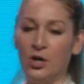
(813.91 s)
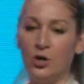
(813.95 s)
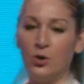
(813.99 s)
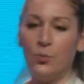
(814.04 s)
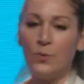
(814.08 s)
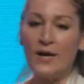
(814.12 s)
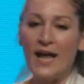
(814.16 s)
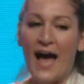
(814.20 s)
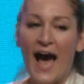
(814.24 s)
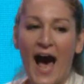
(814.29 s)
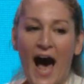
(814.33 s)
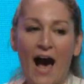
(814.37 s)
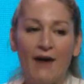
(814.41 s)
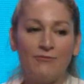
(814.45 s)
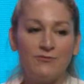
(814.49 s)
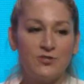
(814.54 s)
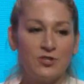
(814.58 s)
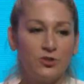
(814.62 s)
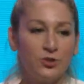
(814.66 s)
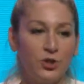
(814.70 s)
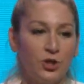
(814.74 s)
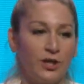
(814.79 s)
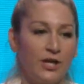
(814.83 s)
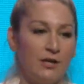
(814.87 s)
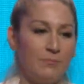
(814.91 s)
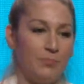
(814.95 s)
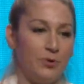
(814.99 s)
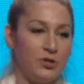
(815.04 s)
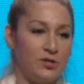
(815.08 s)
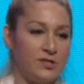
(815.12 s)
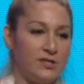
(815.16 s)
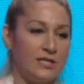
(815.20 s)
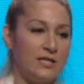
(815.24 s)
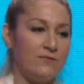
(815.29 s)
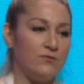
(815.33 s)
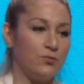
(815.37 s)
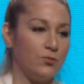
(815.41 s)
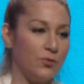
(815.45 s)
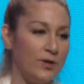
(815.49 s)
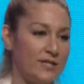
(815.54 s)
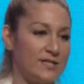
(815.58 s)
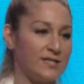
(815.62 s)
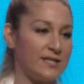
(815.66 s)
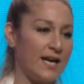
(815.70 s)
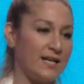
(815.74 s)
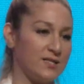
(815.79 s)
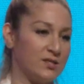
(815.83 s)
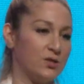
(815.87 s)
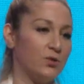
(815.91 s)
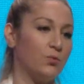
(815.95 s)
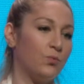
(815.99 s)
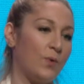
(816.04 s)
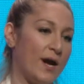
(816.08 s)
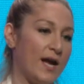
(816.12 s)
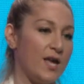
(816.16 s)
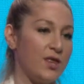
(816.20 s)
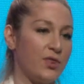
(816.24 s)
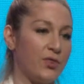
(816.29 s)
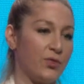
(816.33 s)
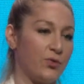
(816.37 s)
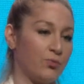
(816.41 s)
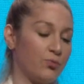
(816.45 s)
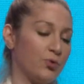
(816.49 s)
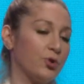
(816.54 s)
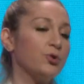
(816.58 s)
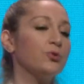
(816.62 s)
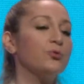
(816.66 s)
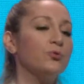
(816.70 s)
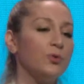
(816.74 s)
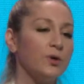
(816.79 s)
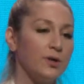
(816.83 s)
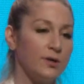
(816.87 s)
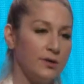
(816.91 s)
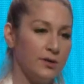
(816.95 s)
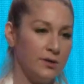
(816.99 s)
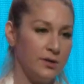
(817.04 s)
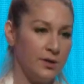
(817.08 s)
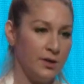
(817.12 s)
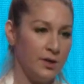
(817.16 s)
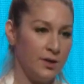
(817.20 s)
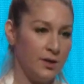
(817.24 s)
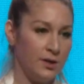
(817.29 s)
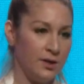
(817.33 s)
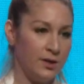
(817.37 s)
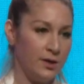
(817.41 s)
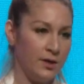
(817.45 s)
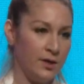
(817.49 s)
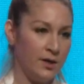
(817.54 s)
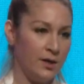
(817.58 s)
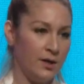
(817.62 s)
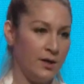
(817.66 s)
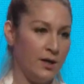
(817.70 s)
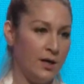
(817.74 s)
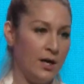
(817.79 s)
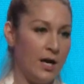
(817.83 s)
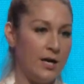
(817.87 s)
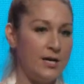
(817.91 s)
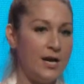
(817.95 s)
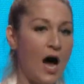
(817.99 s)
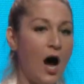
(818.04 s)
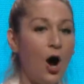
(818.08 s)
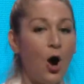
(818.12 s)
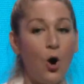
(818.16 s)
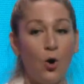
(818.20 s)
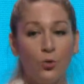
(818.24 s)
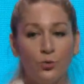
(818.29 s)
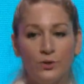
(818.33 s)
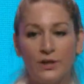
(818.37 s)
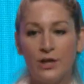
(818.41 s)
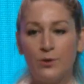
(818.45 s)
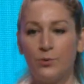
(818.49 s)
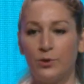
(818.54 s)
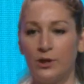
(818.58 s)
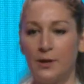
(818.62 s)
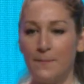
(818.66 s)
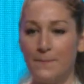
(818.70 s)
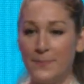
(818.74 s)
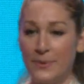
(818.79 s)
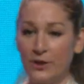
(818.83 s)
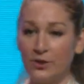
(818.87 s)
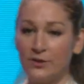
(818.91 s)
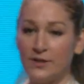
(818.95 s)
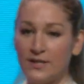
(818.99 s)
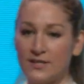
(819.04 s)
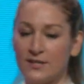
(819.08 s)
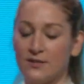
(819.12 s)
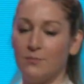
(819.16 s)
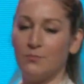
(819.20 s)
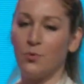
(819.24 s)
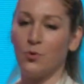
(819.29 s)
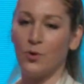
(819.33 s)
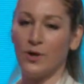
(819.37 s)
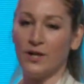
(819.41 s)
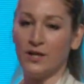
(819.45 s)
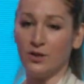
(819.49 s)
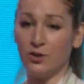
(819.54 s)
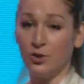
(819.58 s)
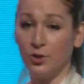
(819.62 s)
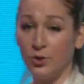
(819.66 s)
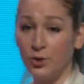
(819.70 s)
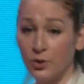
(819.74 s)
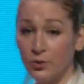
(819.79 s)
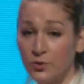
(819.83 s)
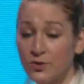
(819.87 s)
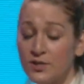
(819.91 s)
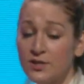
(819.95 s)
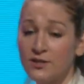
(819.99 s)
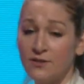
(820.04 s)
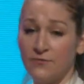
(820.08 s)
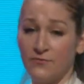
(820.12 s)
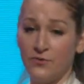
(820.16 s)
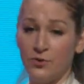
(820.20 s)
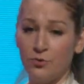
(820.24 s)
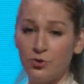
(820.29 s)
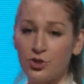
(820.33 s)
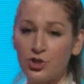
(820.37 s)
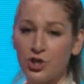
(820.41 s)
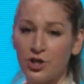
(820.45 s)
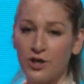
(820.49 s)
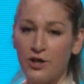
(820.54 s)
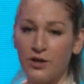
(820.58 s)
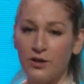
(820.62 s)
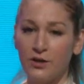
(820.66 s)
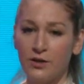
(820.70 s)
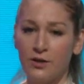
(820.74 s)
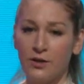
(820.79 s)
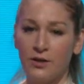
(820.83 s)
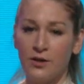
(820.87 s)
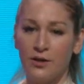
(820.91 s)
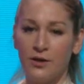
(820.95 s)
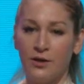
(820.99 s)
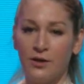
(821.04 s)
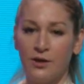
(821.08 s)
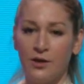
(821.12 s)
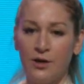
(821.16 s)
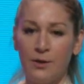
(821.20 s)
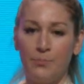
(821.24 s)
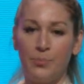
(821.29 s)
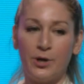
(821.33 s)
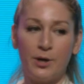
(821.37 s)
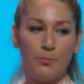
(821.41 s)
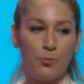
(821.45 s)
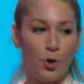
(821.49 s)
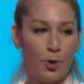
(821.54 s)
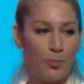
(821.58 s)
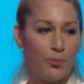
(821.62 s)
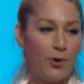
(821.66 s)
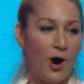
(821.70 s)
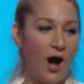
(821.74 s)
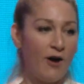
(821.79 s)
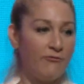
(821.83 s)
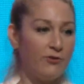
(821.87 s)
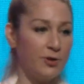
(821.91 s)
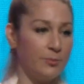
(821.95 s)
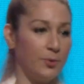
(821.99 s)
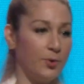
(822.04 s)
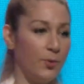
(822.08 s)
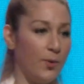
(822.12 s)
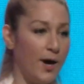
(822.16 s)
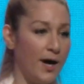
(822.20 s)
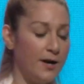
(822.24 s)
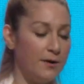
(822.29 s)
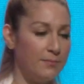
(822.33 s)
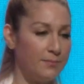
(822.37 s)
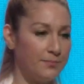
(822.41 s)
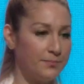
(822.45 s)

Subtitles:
We have to look at perceived risk as the way through. Not only will it build us a more inclusive future, but a more profitable one.